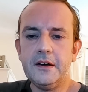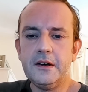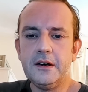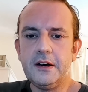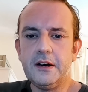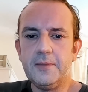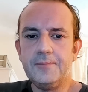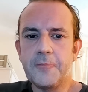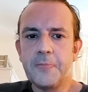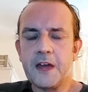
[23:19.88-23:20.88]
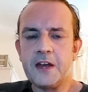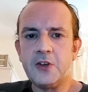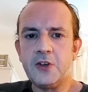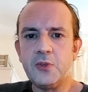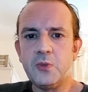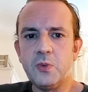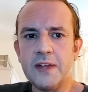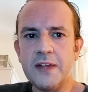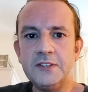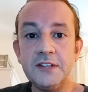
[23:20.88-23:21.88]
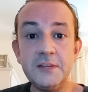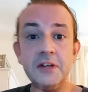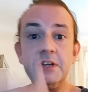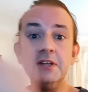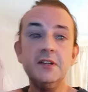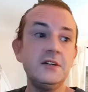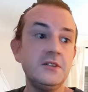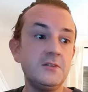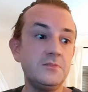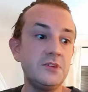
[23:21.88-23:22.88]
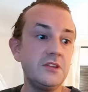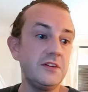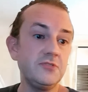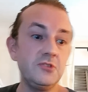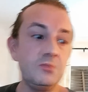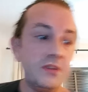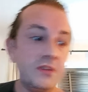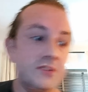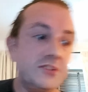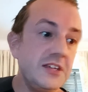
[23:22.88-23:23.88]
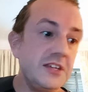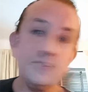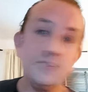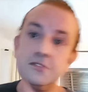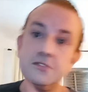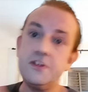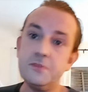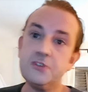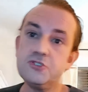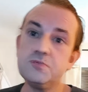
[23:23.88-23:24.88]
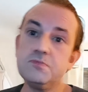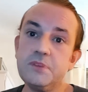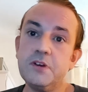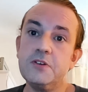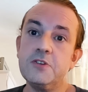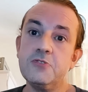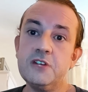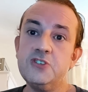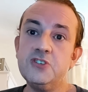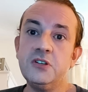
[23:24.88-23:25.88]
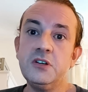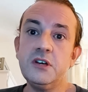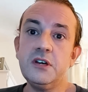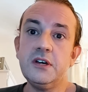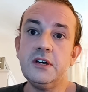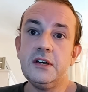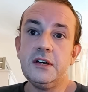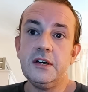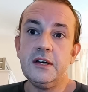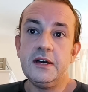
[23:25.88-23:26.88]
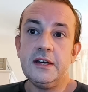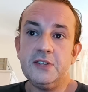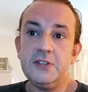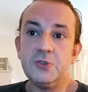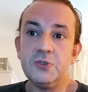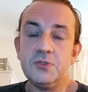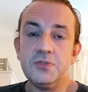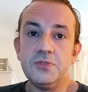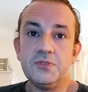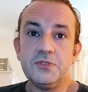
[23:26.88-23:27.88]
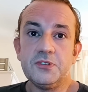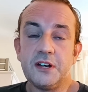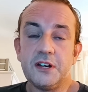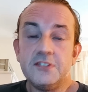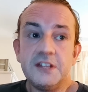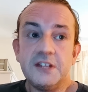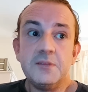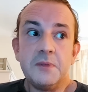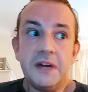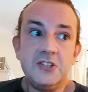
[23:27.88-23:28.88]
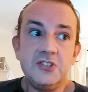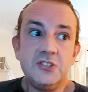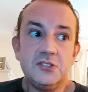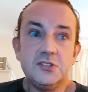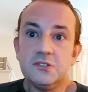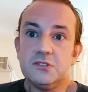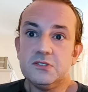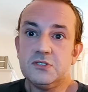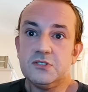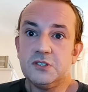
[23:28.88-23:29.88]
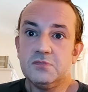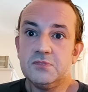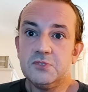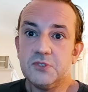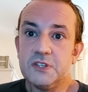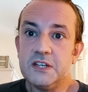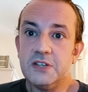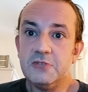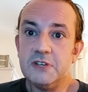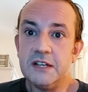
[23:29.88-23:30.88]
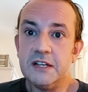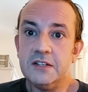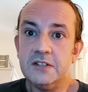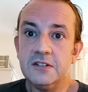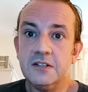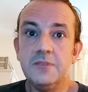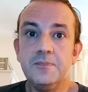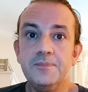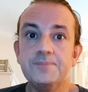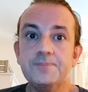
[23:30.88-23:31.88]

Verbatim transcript: Um, and then on the Wednesday, my other brother, I have two brothers, he, he's still very much part of the religion. He sort of said, I said, I'm amazed she's still sort of here, really. Um,